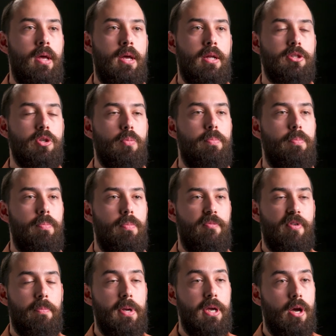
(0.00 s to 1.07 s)
And so
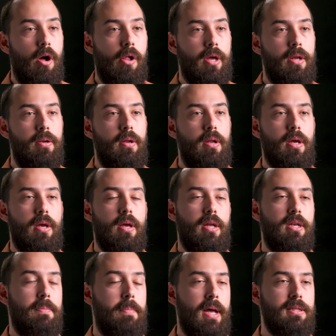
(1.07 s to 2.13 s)
for peak calling, it
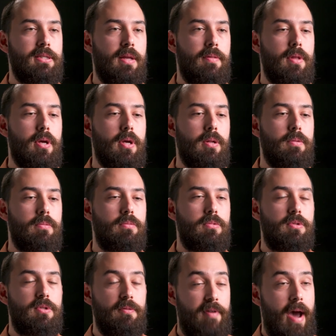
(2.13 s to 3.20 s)
depends on the
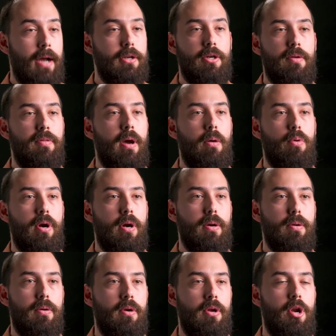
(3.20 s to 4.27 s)
factor that
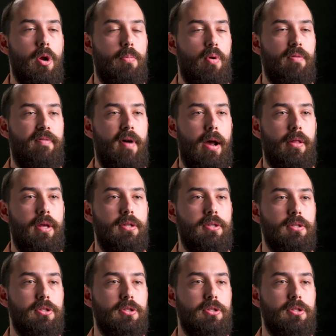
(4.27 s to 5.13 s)
we're profiling.